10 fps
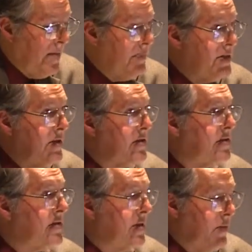
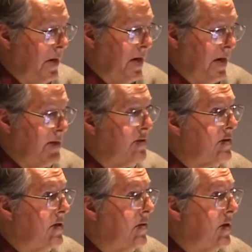business ware, and
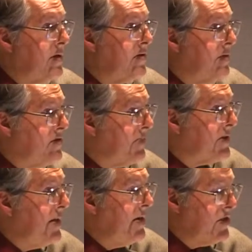so on,
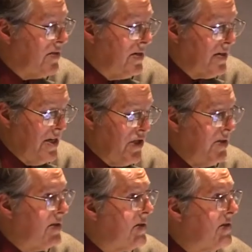simultaneous
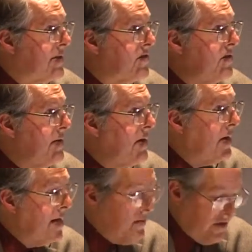translation into the 6 UN
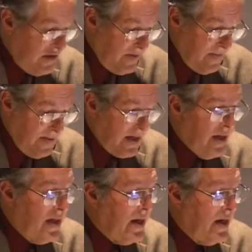languages.
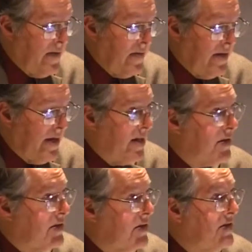The
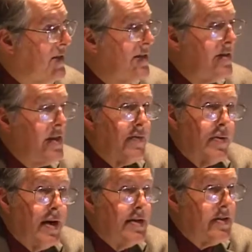delegates could say sea level
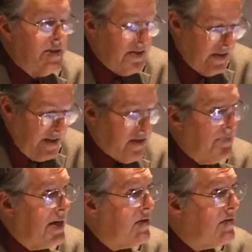rise is serious, a
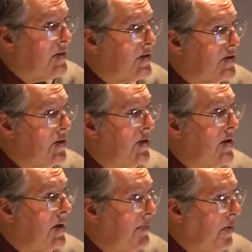matter of
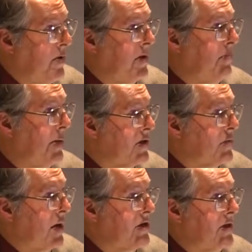concern, important, bears
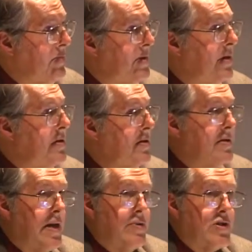watching, but they couldn't
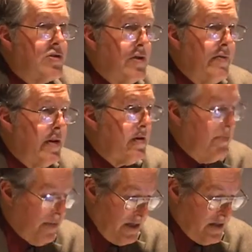say it was trivial or
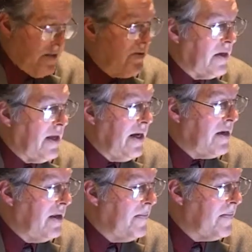impossible or
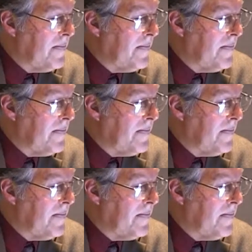unlikely.